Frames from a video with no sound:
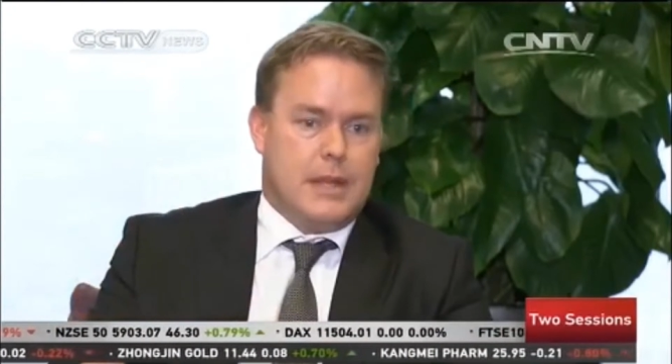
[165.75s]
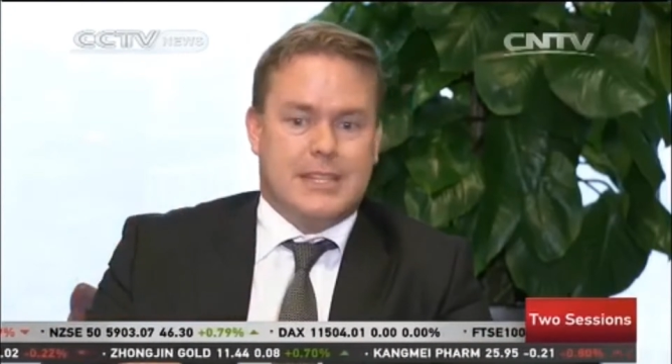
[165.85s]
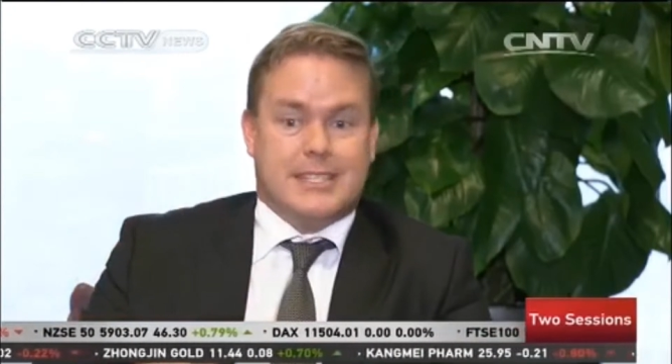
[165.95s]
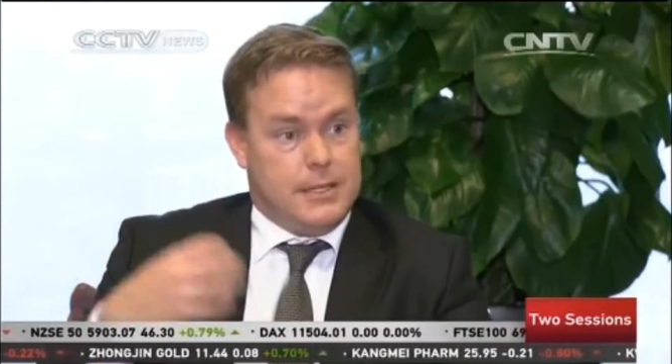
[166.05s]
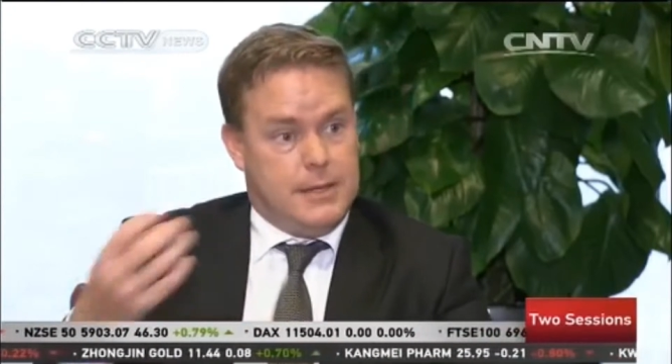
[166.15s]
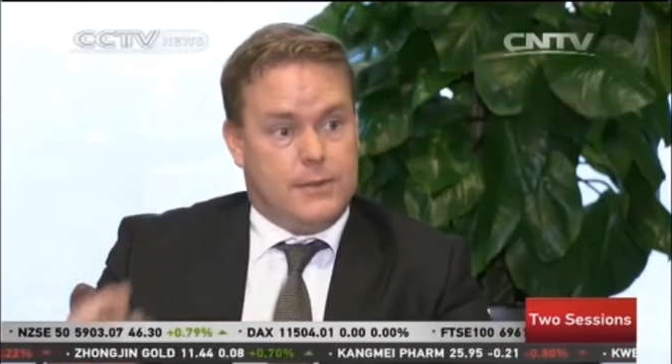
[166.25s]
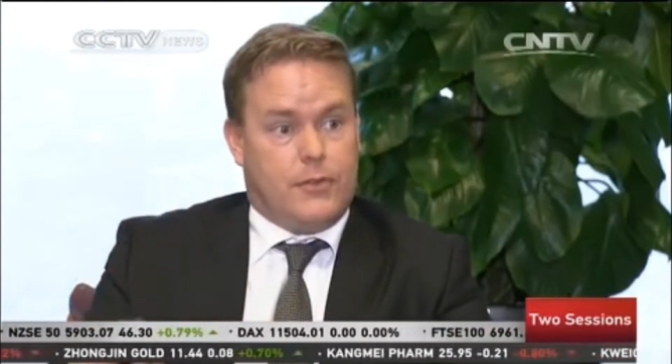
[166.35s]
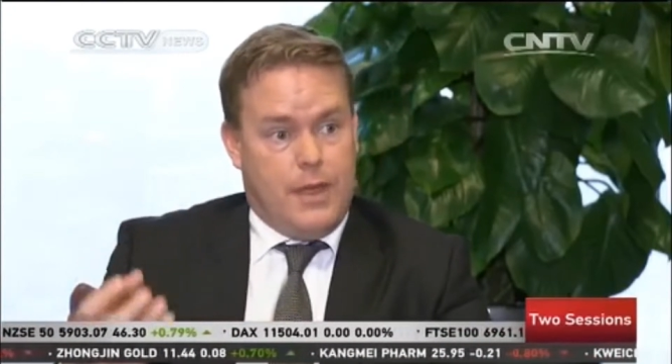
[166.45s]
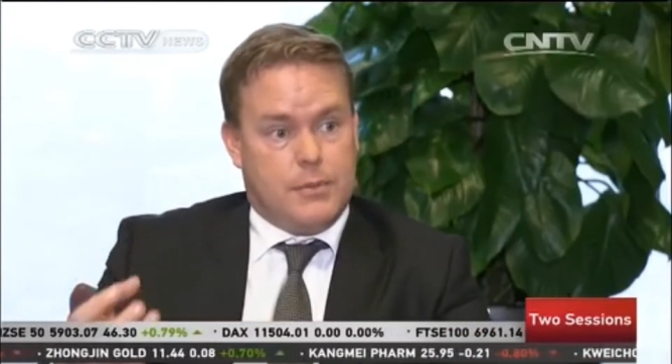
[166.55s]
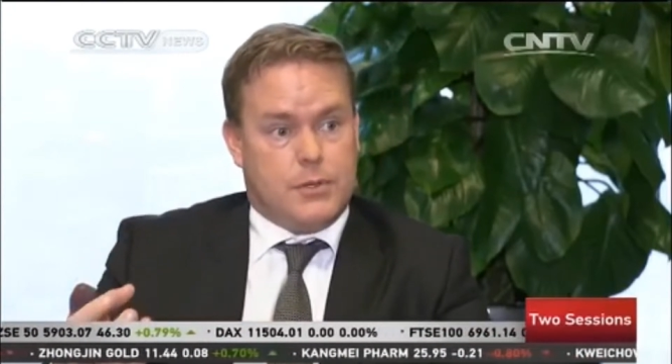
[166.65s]
incentives
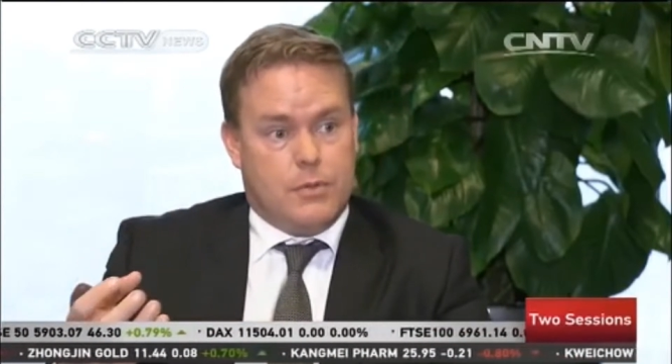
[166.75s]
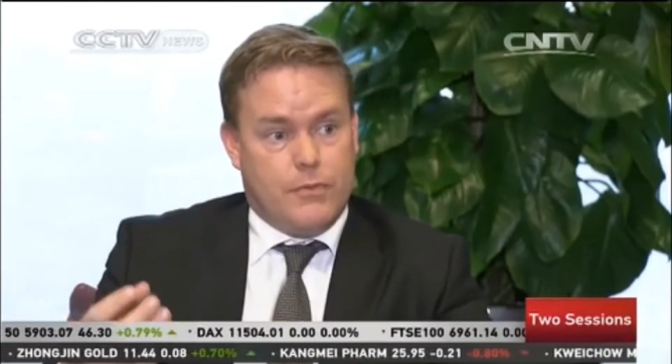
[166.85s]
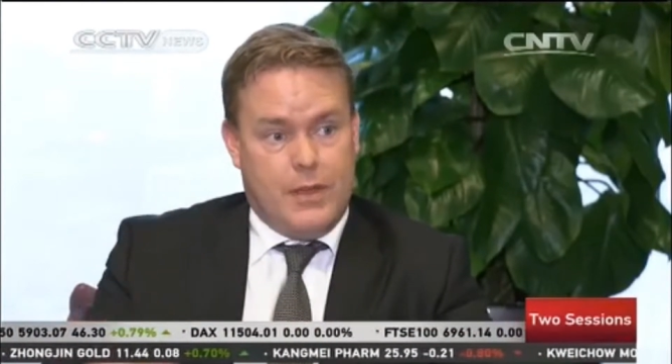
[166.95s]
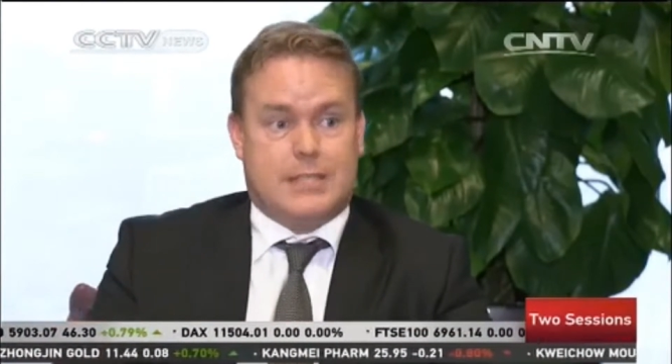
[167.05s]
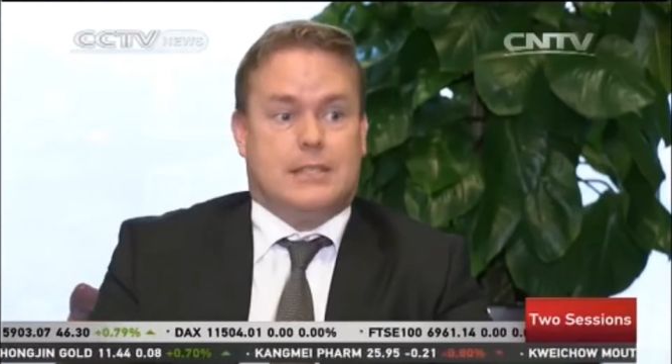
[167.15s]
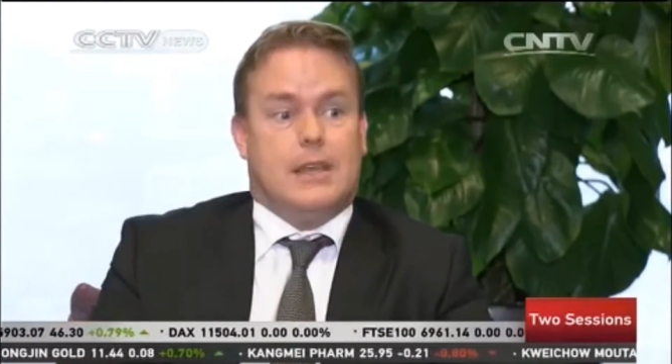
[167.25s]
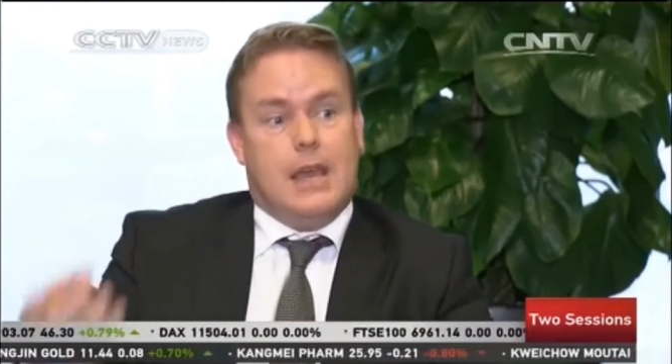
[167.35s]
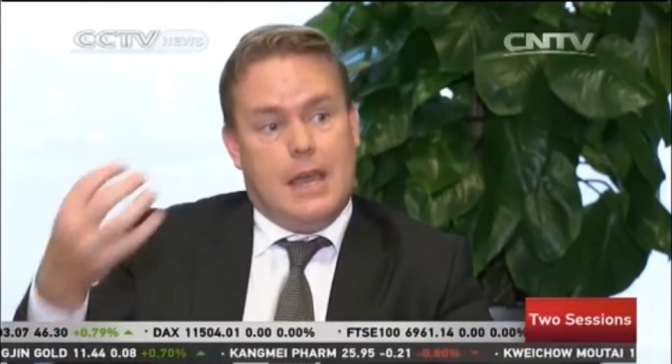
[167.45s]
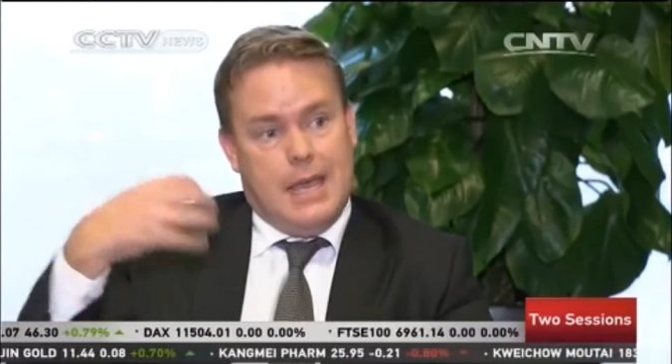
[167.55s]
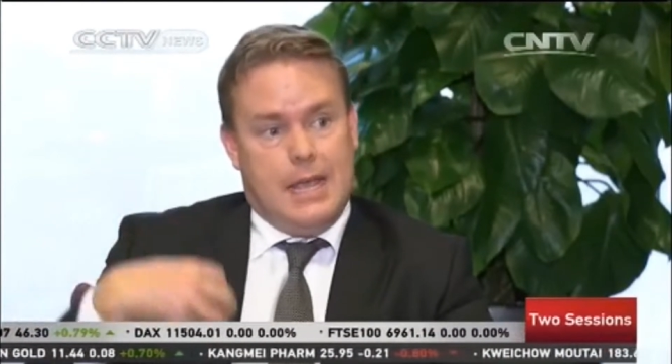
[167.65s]
for them to invest
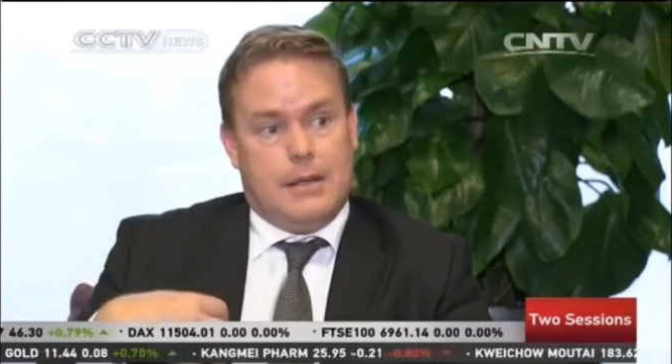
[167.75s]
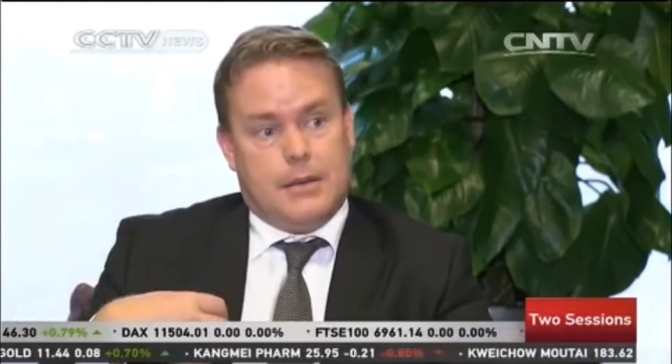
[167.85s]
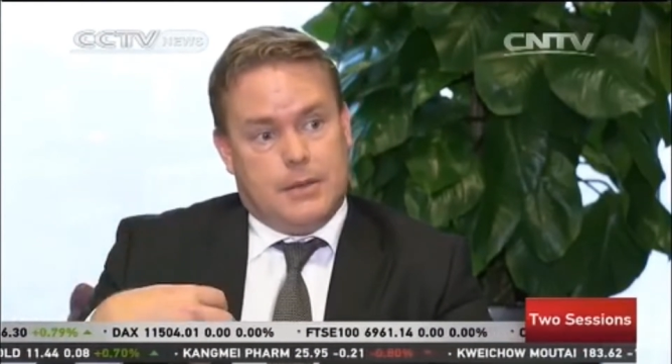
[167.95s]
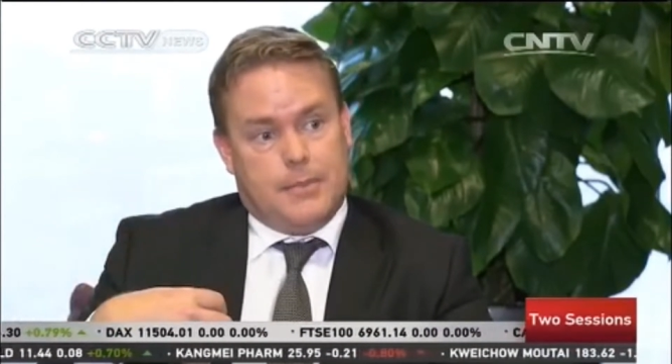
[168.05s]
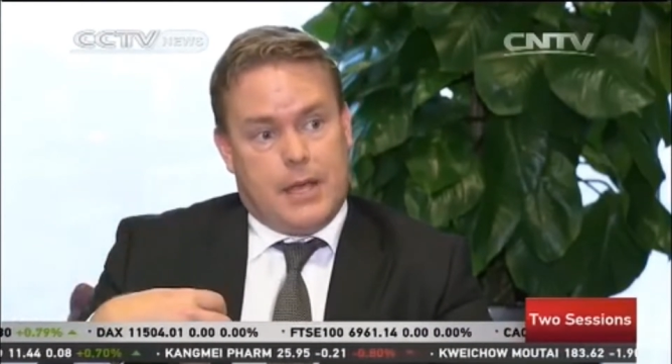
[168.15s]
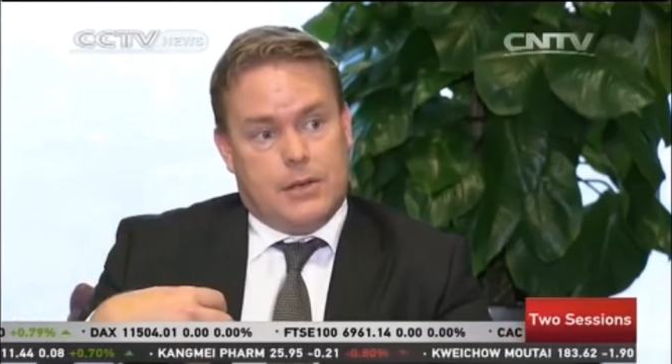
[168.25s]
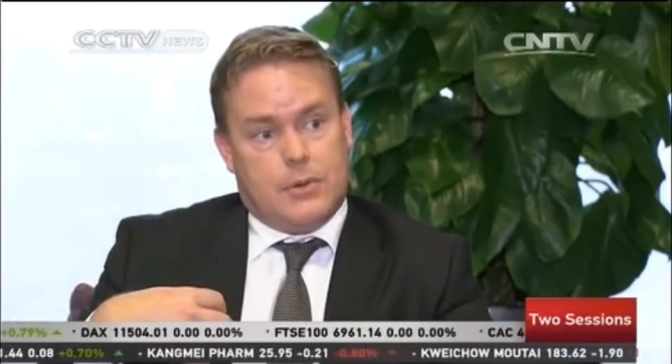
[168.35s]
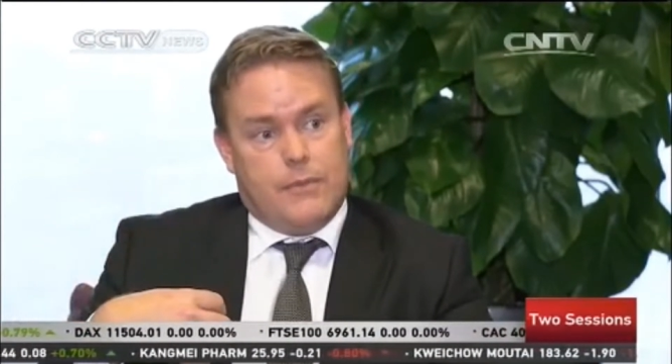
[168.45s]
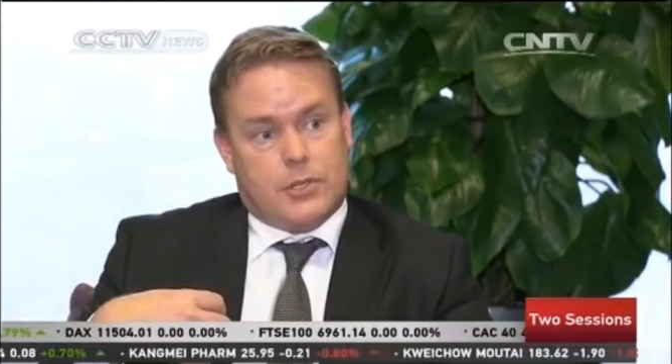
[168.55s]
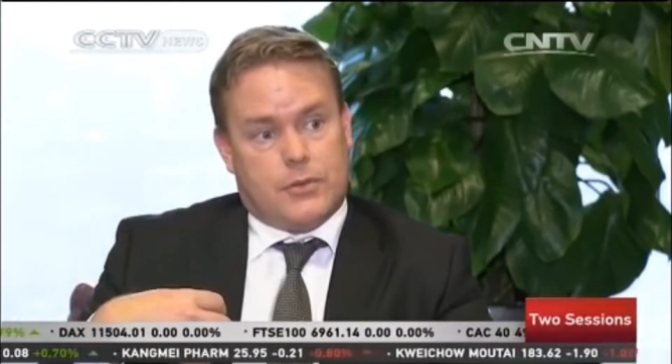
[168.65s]
back
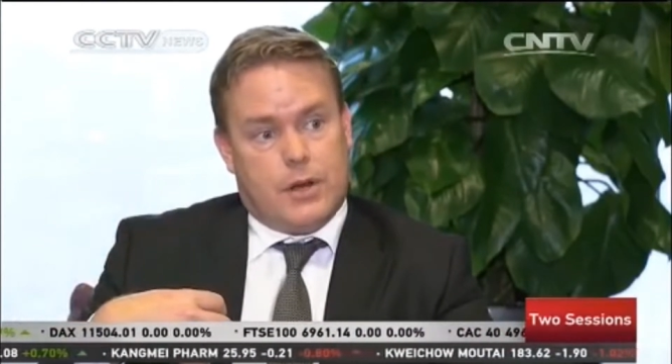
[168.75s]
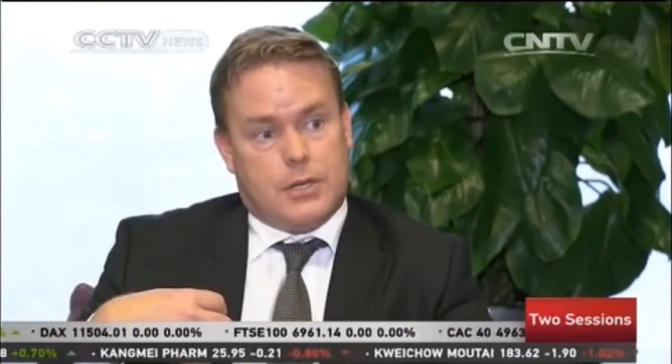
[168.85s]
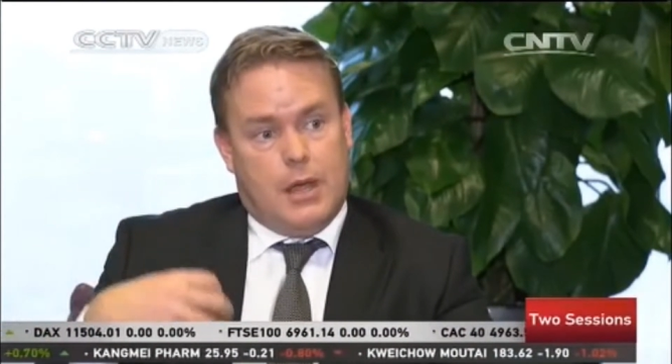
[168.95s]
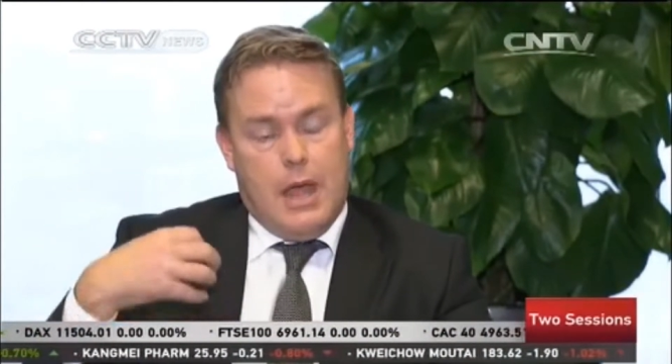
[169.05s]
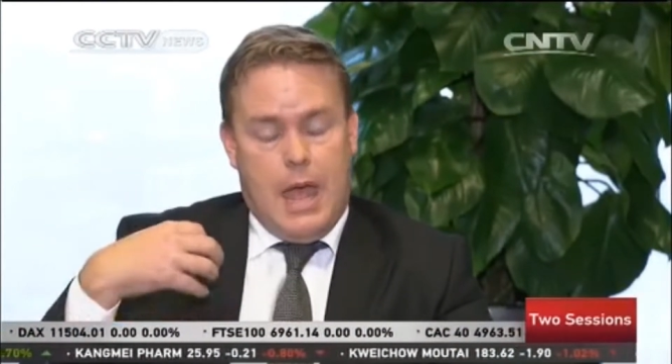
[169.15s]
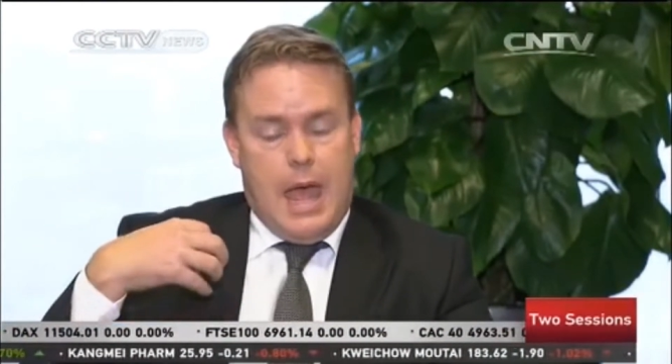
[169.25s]
into infrastructure,